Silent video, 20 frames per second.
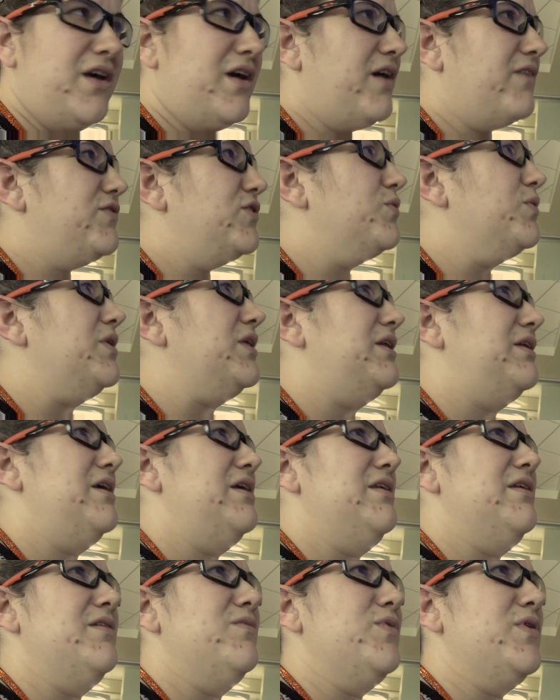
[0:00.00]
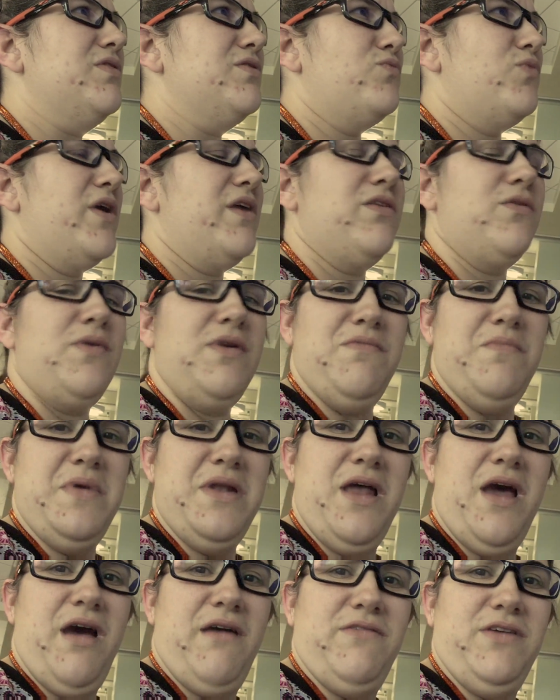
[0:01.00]
have you really needed them with the weather we've
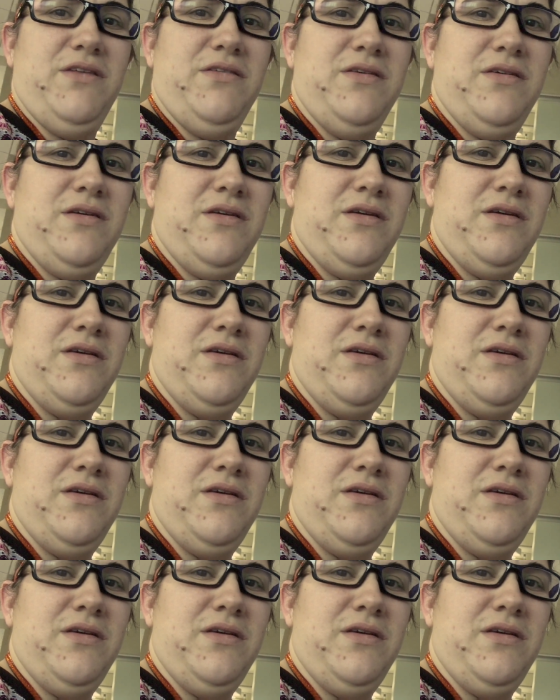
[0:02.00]
been having?